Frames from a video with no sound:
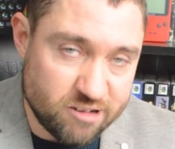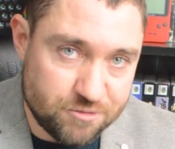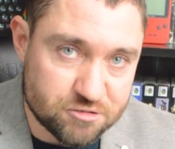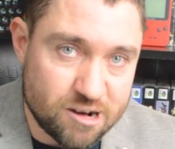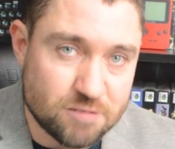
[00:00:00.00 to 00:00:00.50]

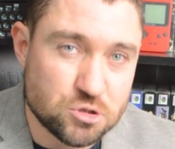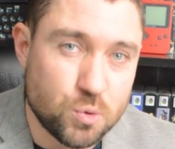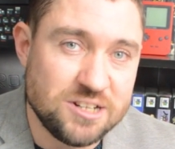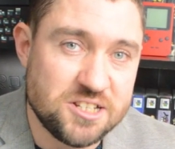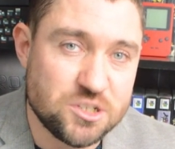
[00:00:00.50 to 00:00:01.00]
throughout
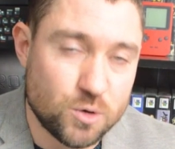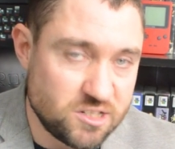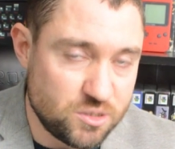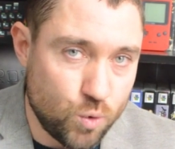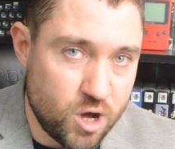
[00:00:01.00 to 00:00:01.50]

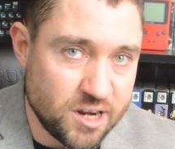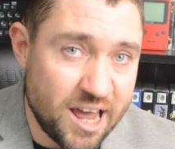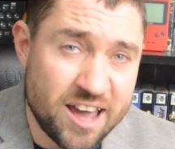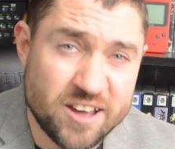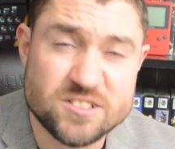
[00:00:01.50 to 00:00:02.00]
2021
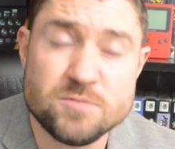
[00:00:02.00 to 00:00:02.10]
has